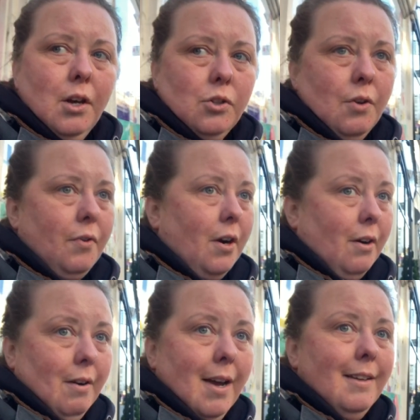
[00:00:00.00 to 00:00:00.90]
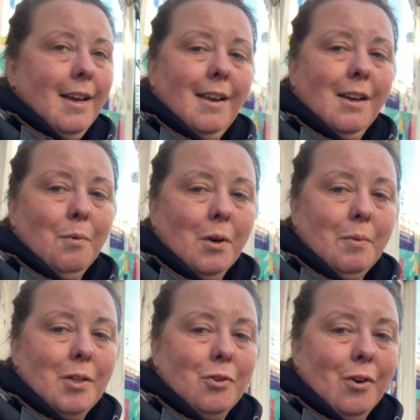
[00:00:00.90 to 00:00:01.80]
So if you're in the area and you want a
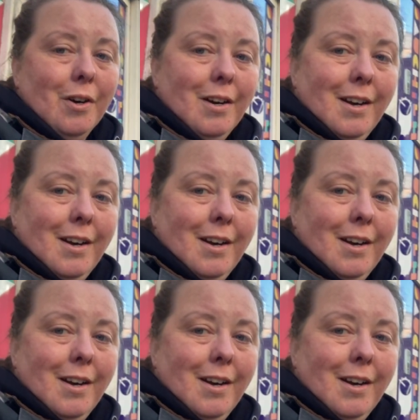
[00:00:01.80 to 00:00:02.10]
wee tour